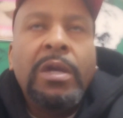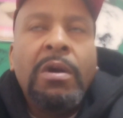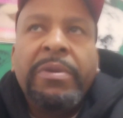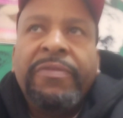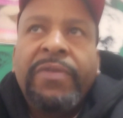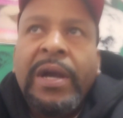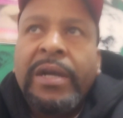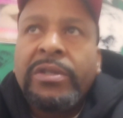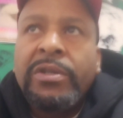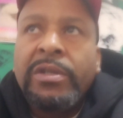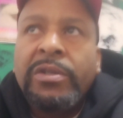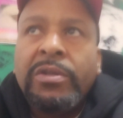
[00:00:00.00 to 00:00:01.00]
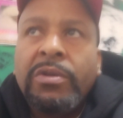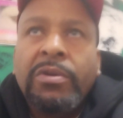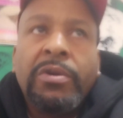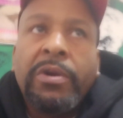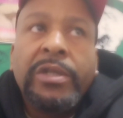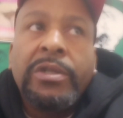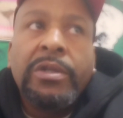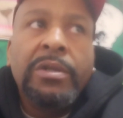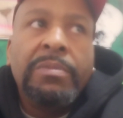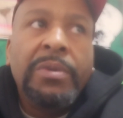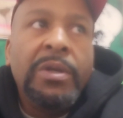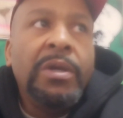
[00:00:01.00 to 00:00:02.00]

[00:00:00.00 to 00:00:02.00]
he gonna be faster than dude, or he should